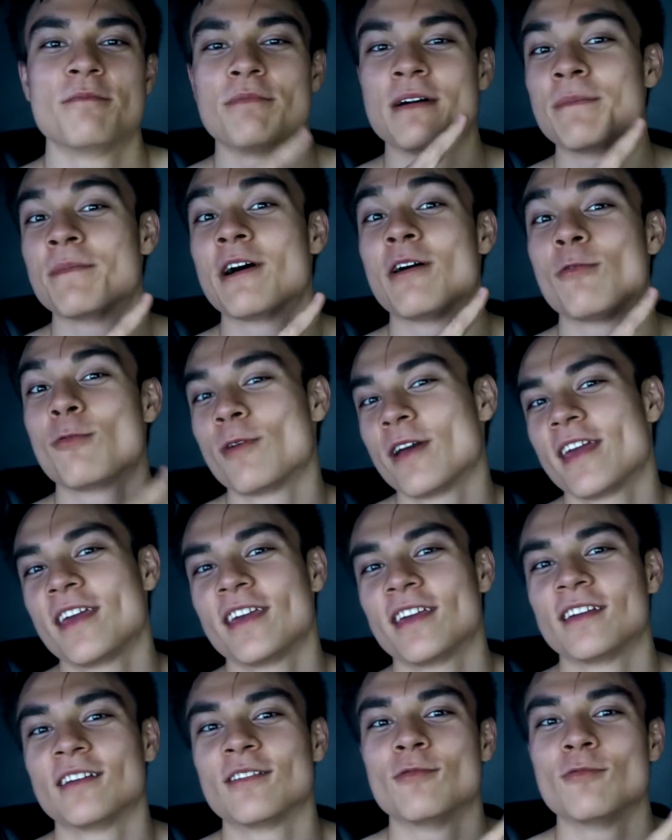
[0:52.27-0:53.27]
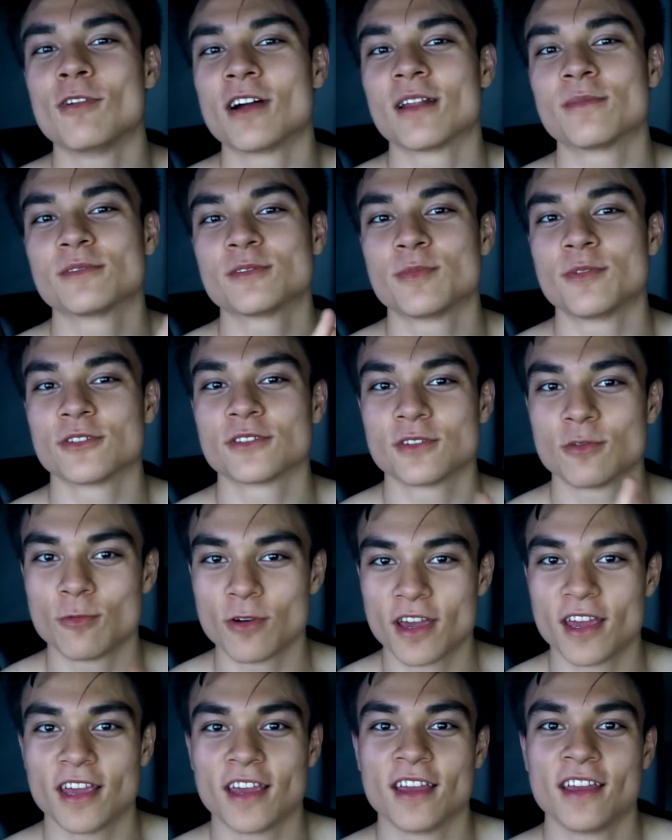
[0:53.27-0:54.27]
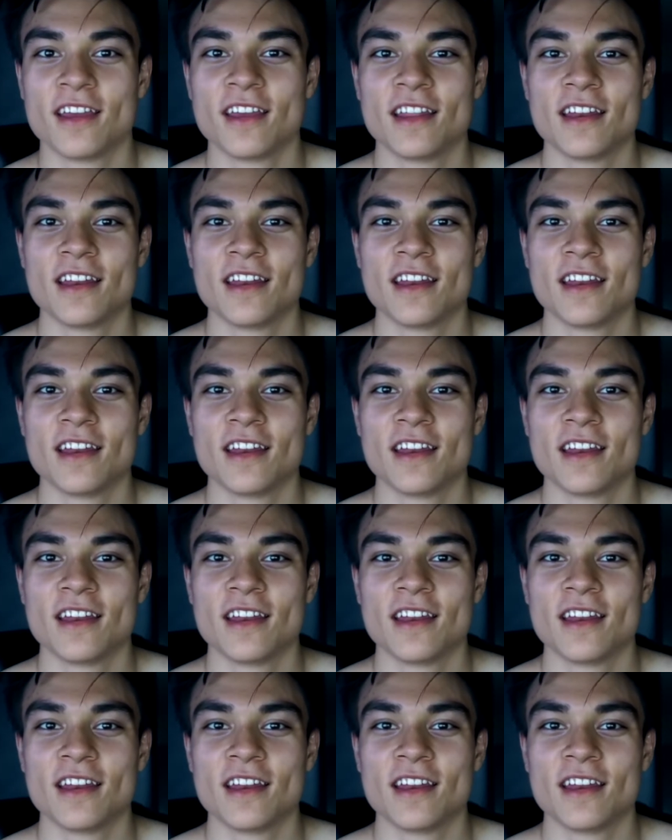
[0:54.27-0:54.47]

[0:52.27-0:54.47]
but I'm not weighing what I'm supposed to weigh.